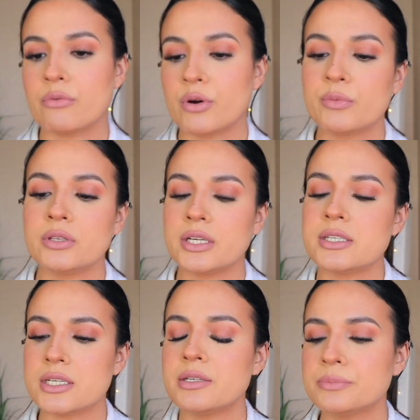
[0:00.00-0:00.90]
Rimmel
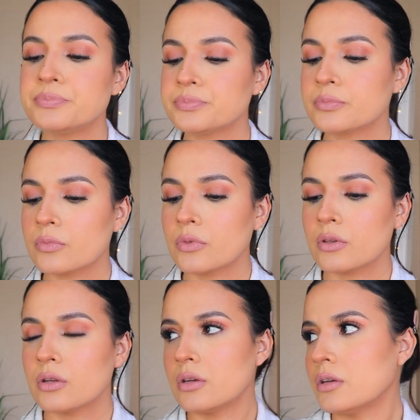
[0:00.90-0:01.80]
London.
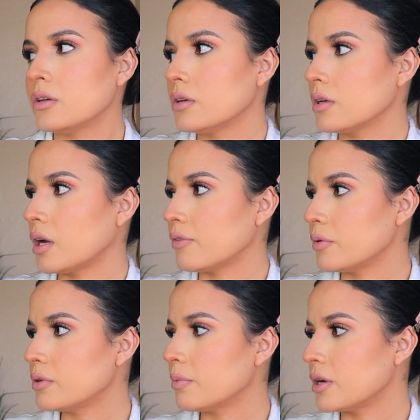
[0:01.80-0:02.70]
Careful
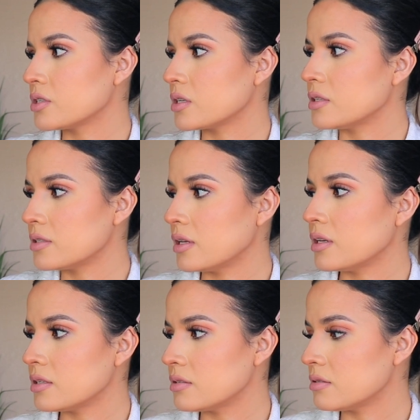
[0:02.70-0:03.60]
with the brush because then
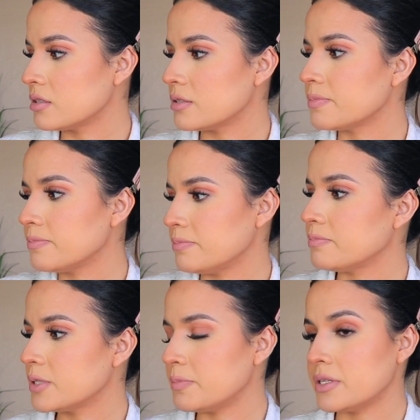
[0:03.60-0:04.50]
it
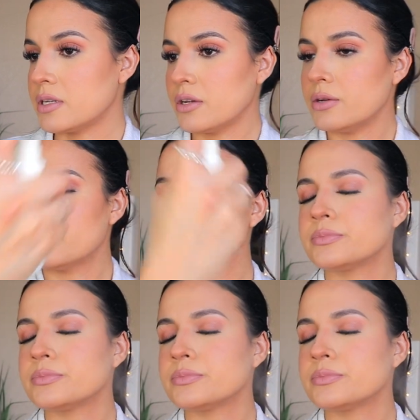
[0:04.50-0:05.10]
spits at you.